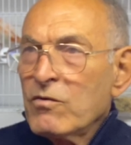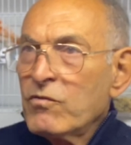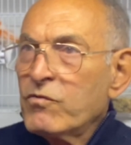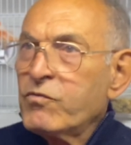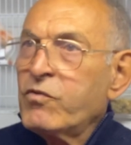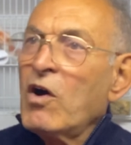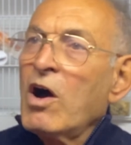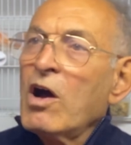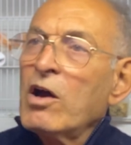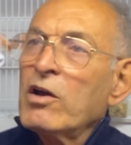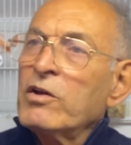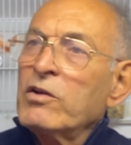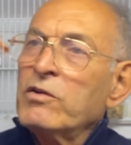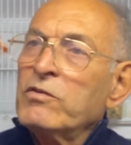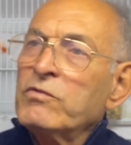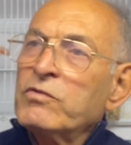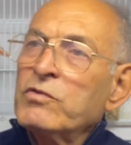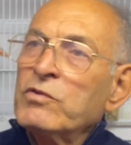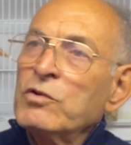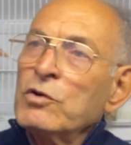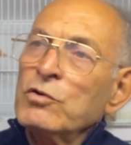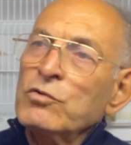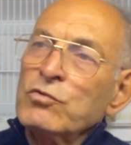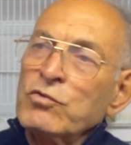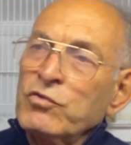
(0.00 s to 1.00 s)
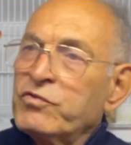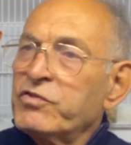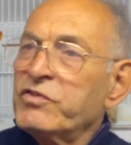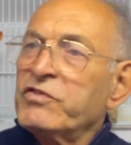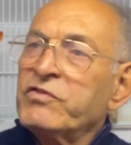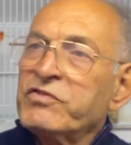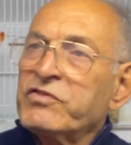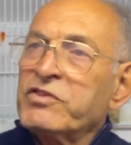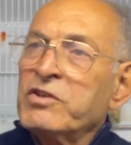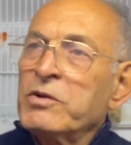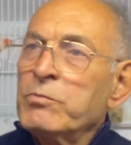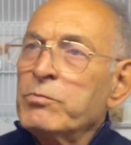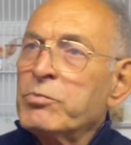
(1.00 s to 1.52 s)
5 to
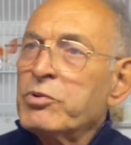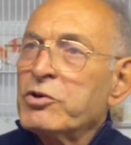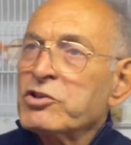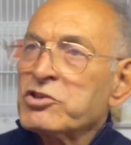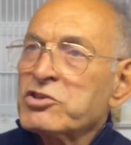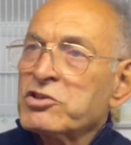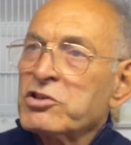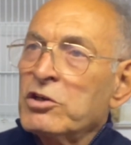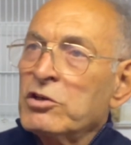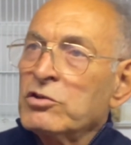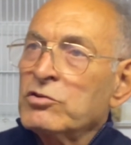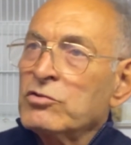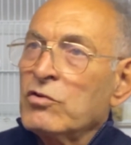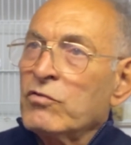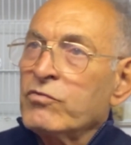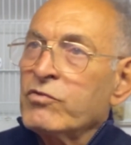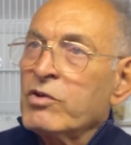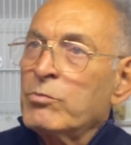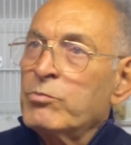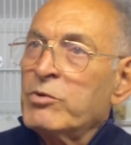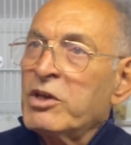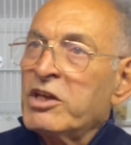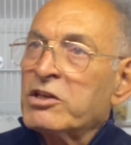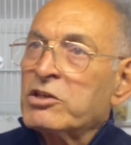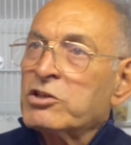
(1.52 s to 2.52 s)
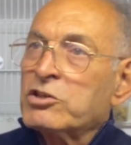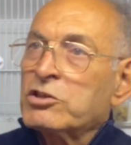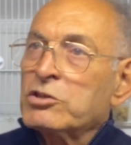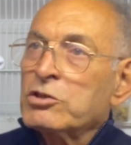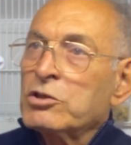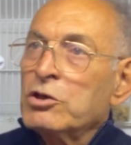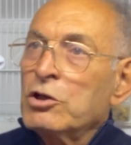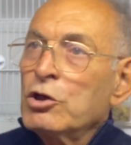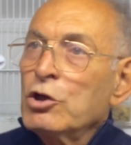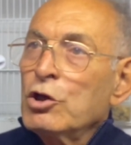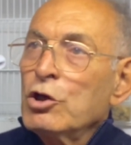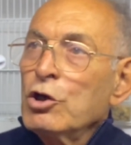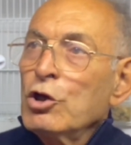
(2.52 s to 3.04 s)
15% of the mix.
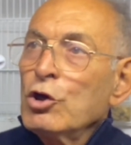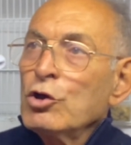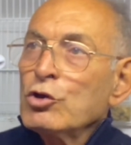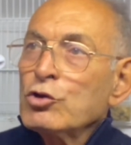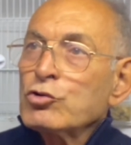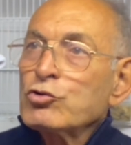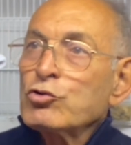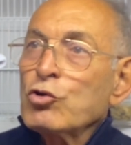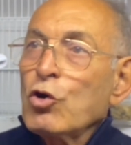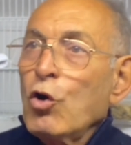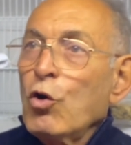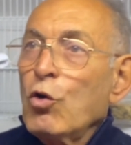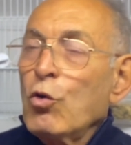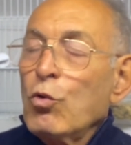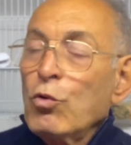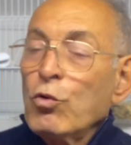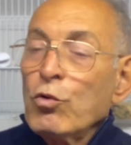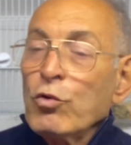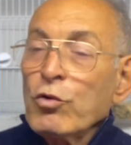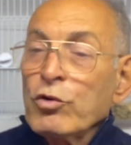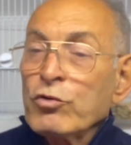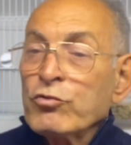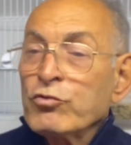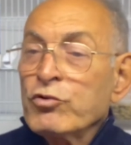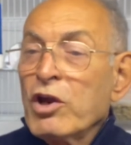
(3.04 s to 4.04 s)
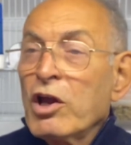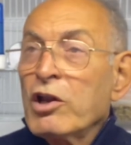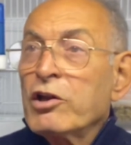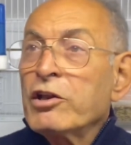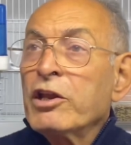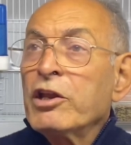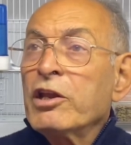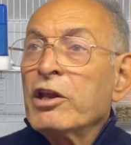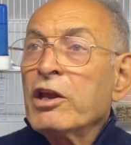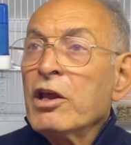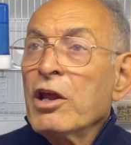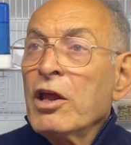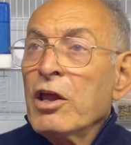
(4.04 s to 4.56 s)
So
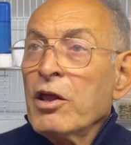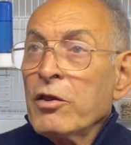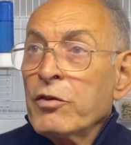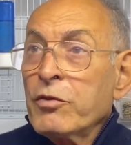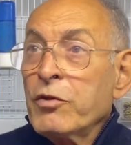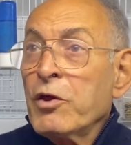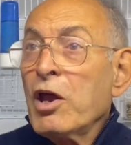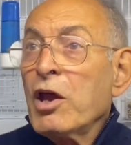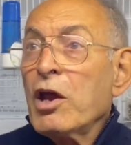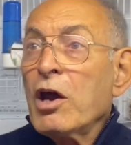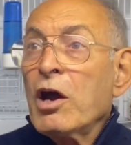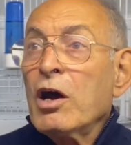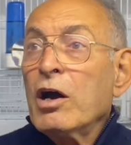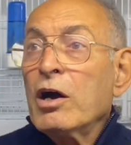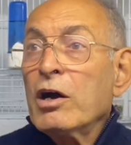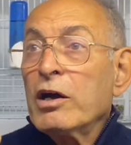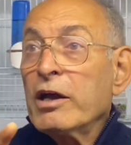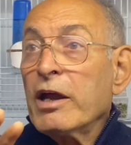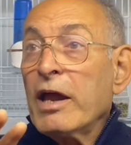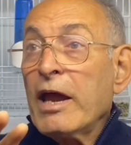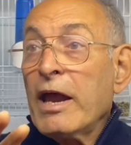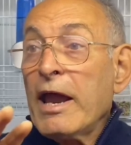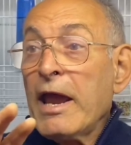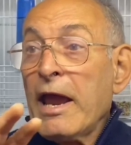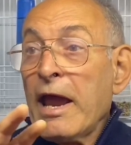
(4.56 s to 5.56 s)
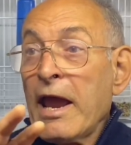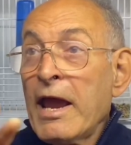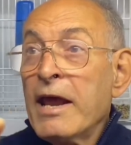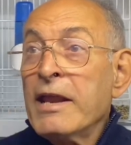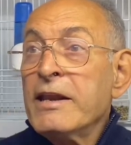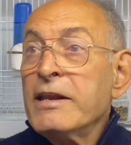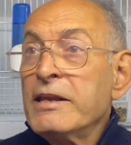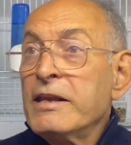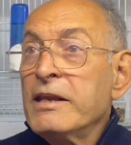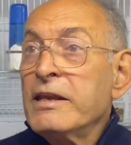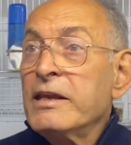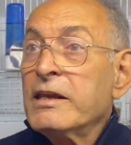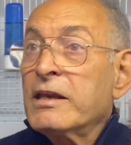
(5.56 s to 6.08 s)
really, there,
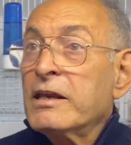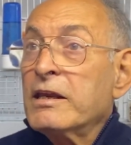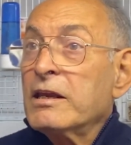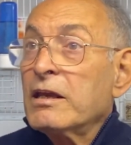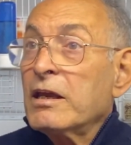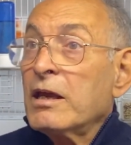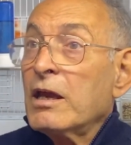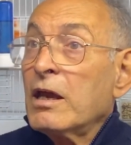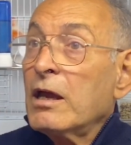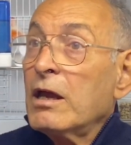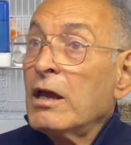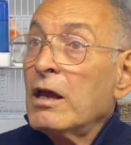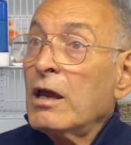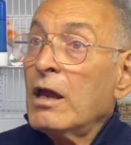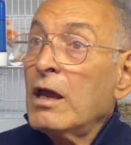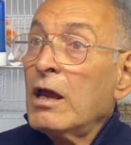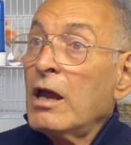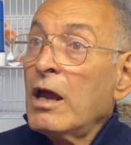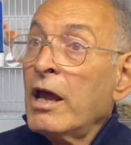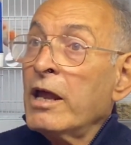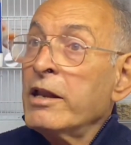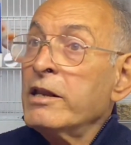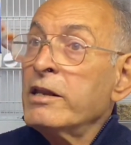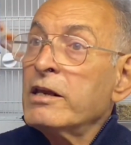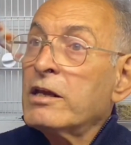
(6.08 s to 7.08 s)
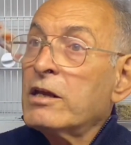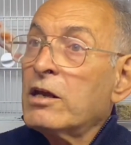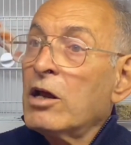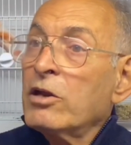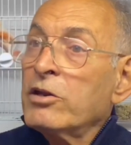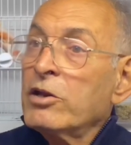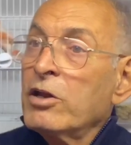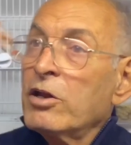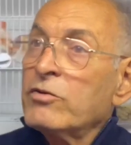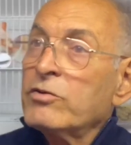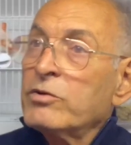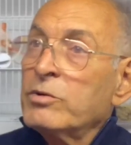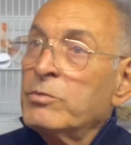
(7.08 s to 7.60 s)
any, any
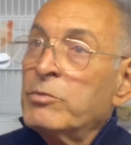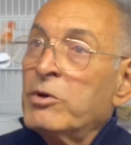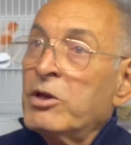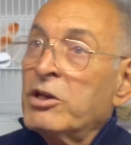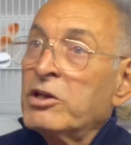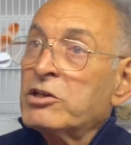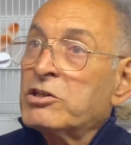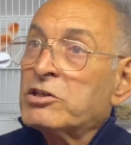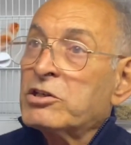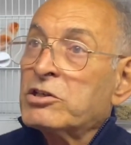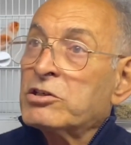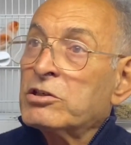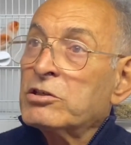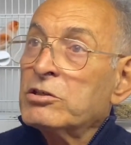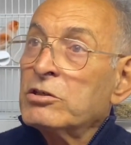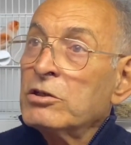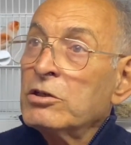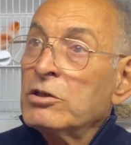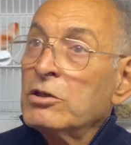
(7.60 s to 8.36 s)
canary mix